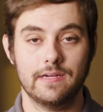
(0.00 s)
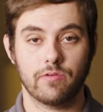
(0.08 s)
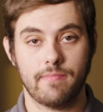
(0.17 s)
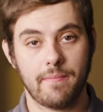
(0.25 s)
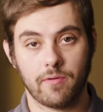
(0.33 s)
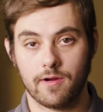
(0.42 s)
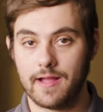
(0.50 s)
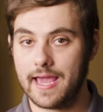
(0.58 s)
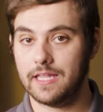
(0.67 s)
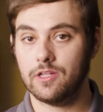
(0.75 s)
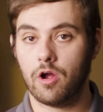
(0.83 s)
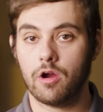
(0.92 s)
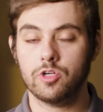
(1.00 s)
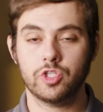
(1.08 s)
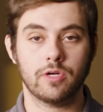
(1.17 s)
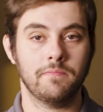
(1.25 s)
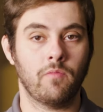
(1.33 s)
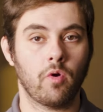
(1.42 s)
Remember, a
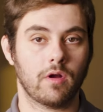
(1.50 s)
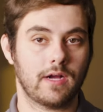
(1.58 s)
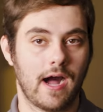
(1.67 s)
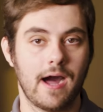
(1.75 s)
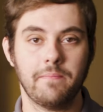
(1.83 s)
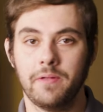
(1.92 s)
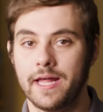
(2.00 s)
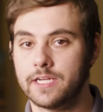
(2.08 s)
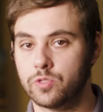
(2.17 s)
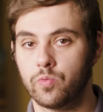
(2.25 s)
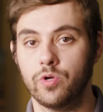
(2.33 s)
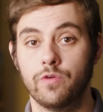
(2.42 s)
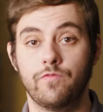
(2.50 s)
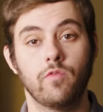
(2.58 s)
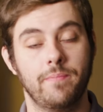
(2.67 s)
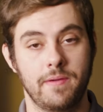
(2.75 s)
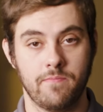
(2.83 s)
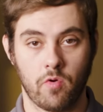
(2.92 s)
larger, more complex roof
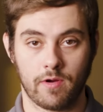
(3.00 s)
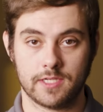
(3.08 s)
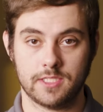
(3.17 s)
will be more